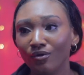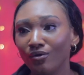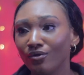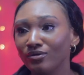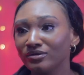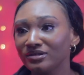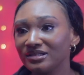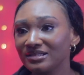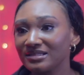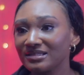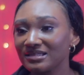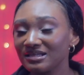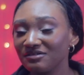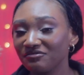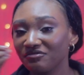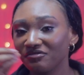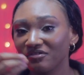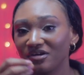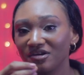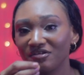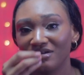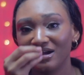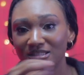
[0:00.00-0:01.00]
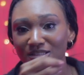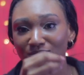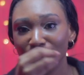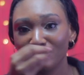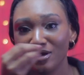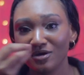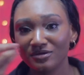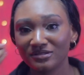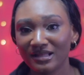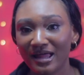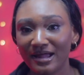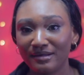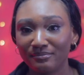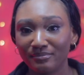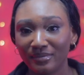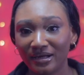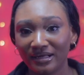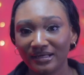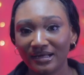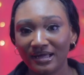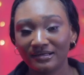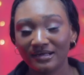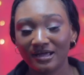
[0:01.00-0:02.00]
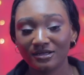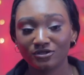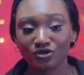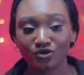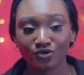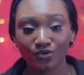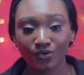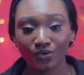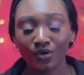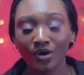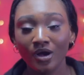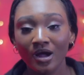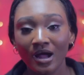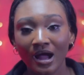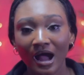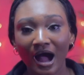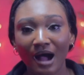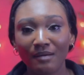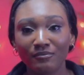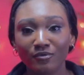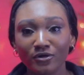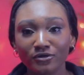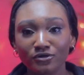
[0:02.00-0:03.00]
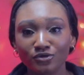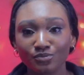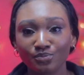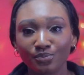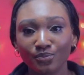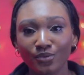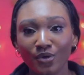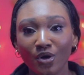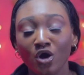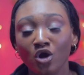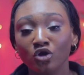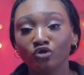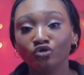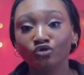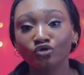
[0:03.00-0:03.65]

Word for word: Oh, this is a fragrance, smells like banana, so I'm going to put.